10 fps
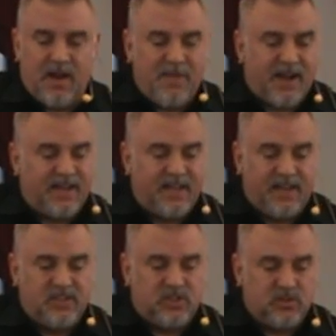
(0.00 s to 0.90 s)
I'm not going to
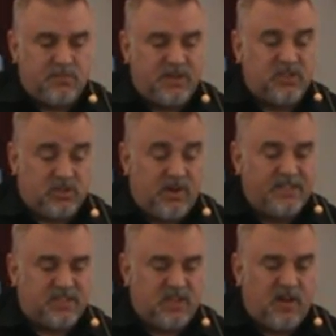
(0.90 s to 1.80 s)
get into it, but it's
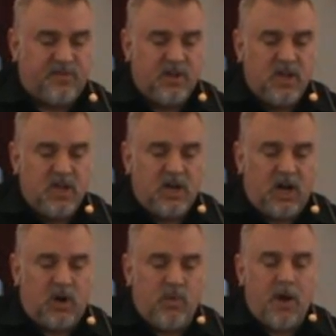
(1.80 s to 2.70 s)
great stuff.
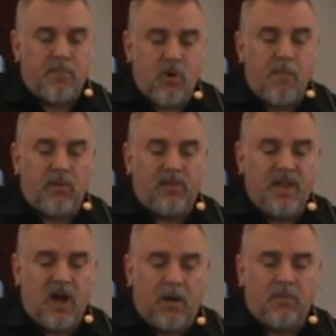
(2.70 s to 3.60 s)
Uh, we
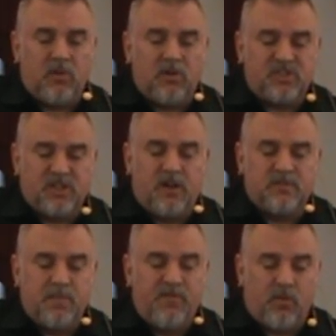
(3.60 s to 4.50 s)
appropriately humble
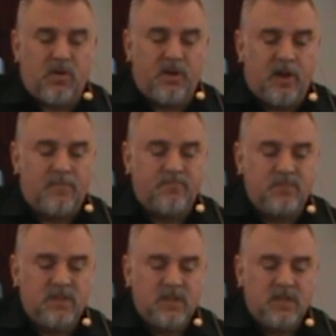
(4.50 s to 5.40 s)
ourselves before Him.
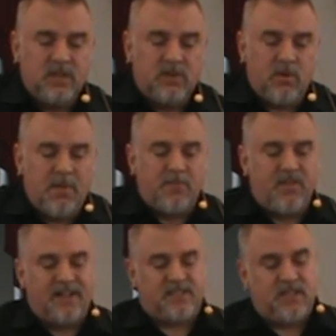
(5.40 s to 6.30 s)

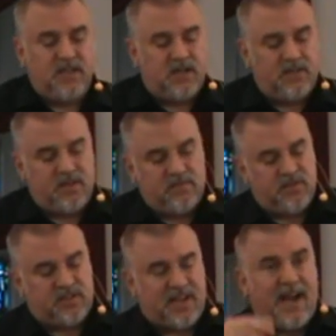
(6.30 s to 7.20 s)
Remember, that's the, uh, the,
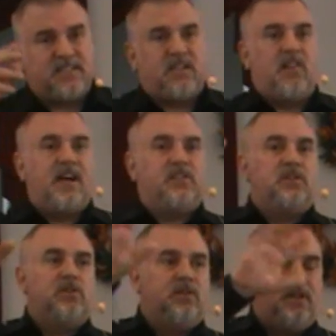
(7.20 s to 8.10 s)
the, tax
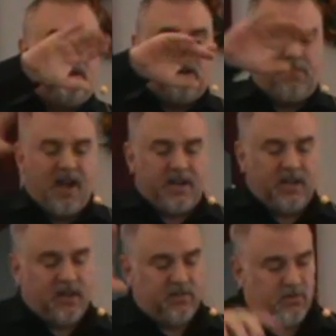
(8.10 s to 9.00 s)
collector, and, and I'm not
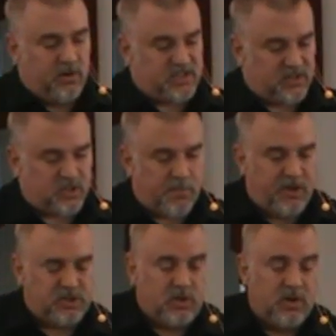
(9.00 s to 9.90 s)
going to get into it because I'll start
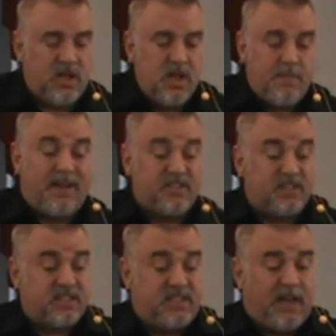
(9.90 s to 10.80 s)
preaching on it because
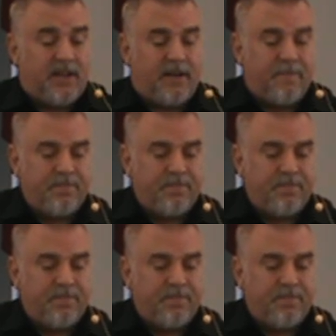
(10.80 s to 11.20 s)
it's exciting.